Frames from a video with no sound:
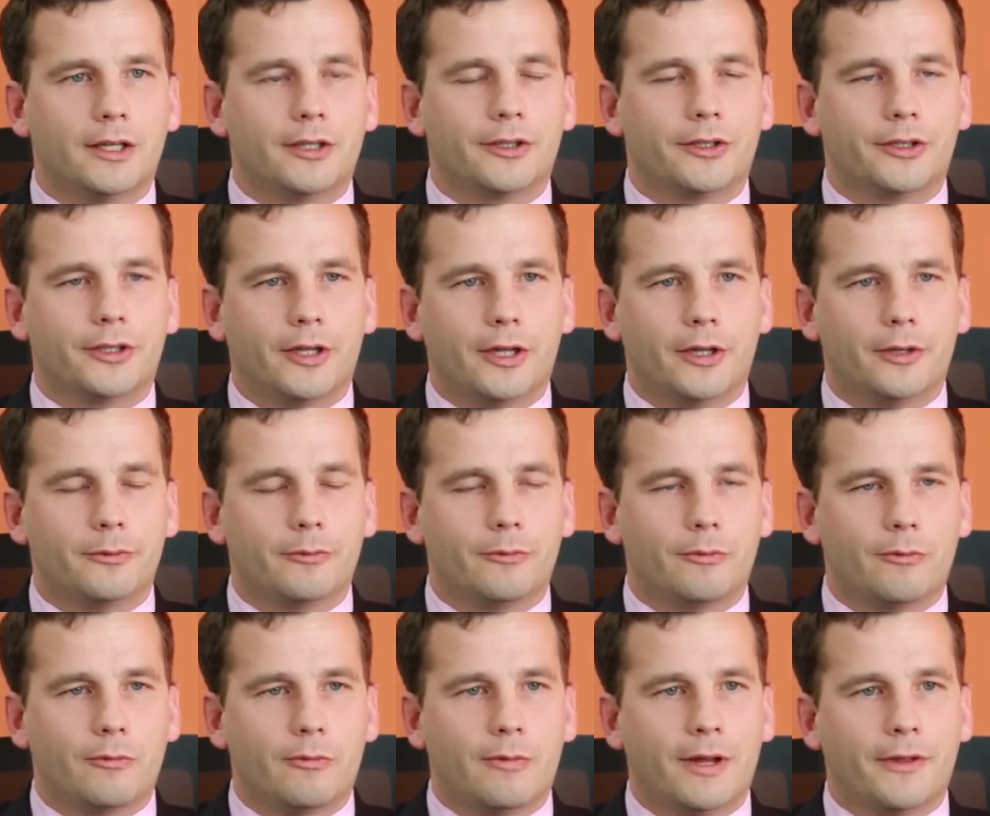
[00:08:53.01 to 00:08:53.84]
So
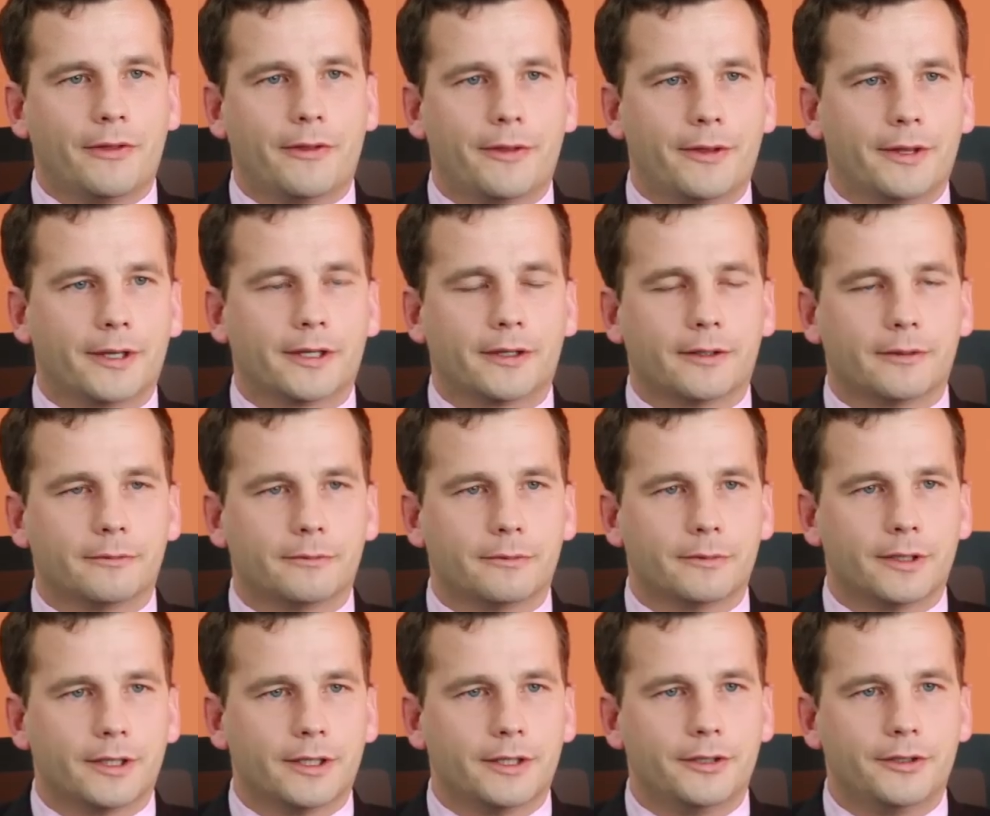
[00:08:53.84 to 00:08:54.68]
one thing
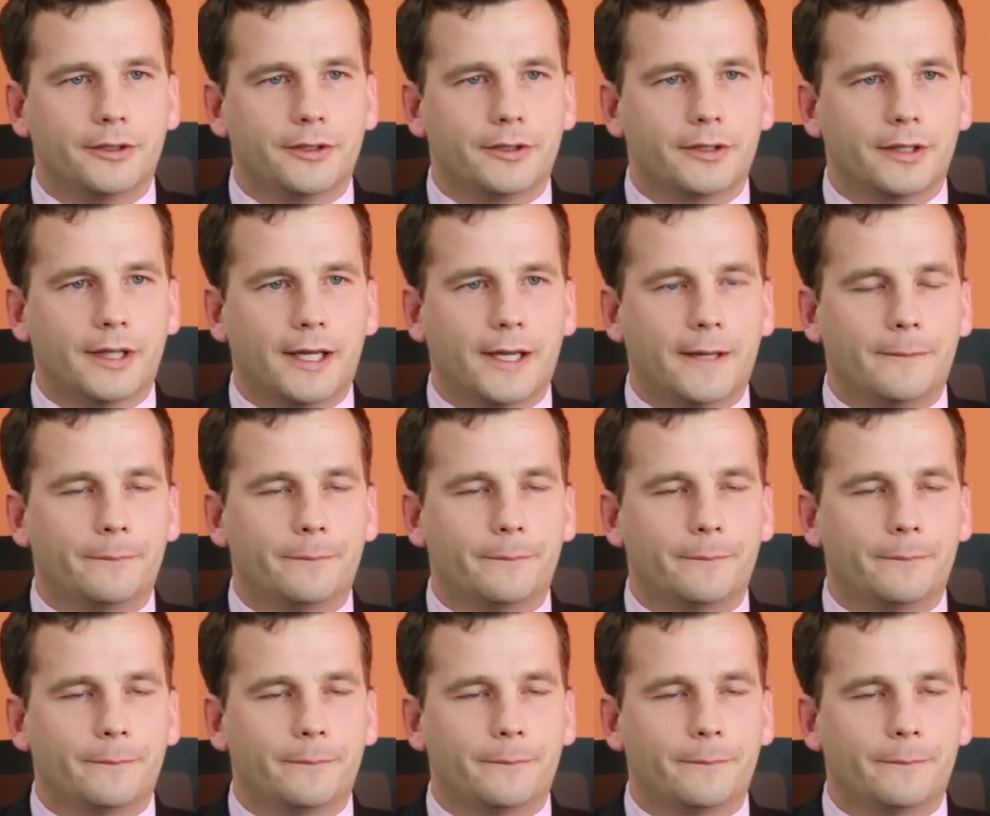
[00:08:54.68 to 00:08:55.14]
is,